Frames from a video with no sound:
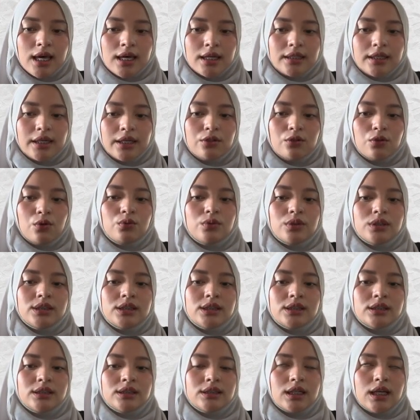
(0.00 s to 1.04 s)
They lower
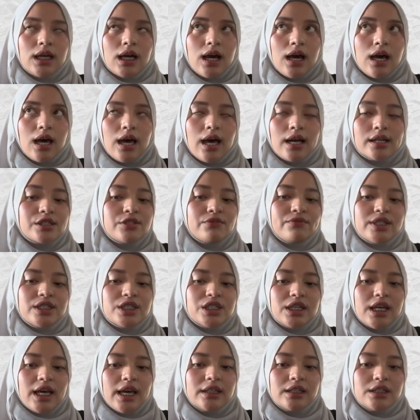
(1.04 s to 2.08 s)
the
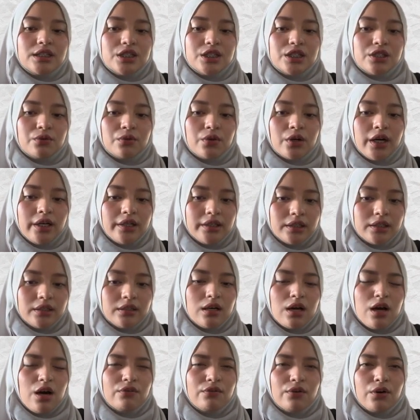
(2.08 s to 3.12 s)
activation energy required
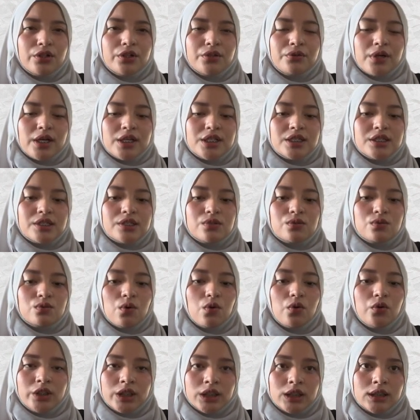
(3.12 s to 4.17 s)
for the reactions to
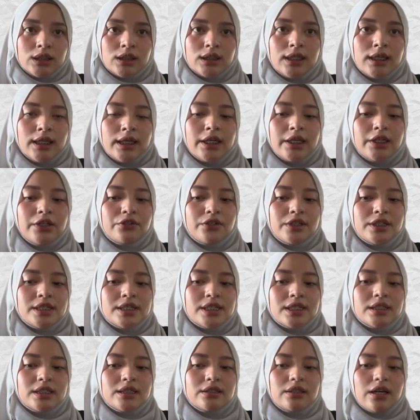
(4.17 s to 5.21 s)
occur,
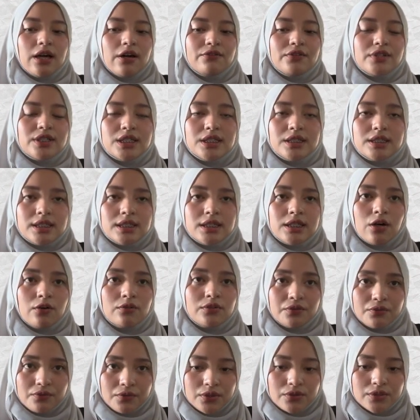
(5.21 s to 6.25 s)
increasing the efficiency of
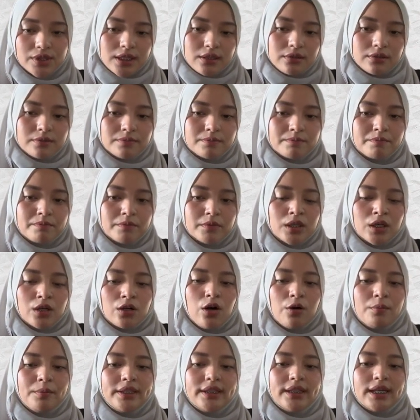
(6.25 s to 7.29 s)
the fuel cell.
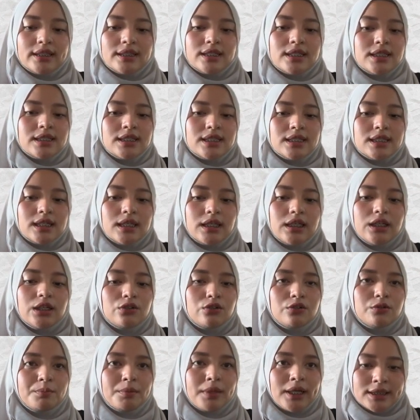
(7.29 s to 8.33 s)
Common catalysts
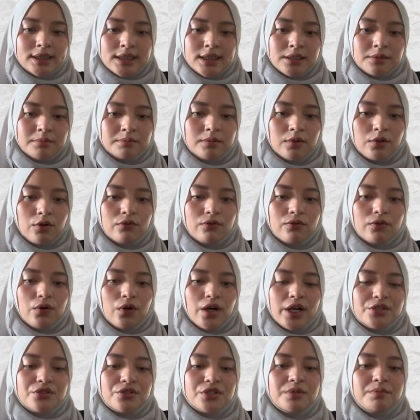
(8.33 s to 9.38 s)
include platinum for
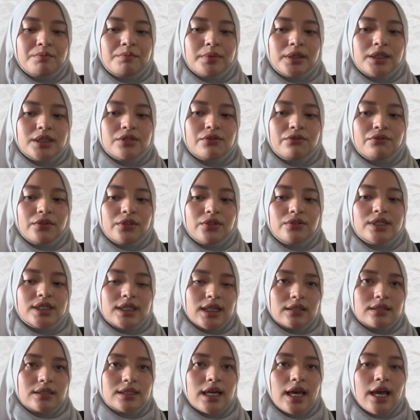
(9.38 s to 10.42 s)
hydrogen-based fuel
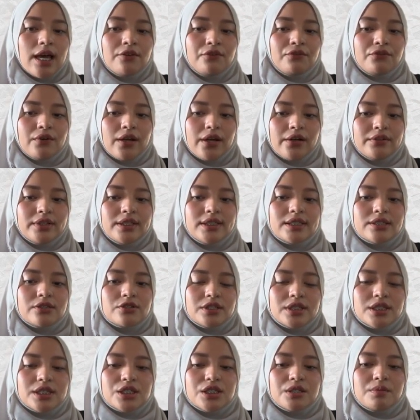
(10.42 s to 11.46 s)
cells and various
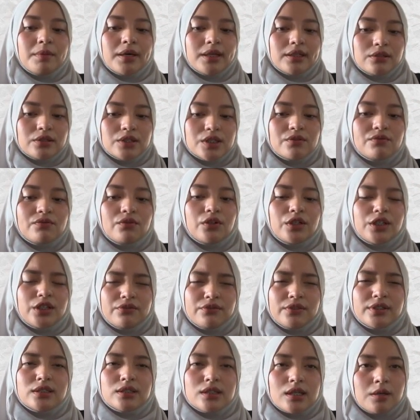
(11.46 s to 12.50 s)
transition metals for
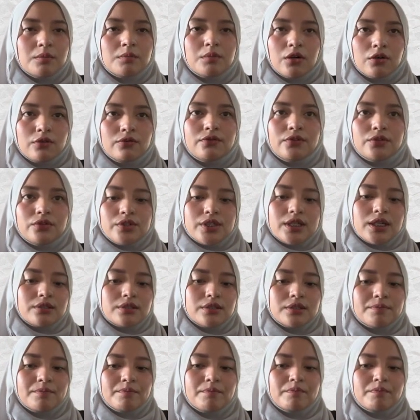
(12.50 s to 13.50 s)
different types of fuel cells.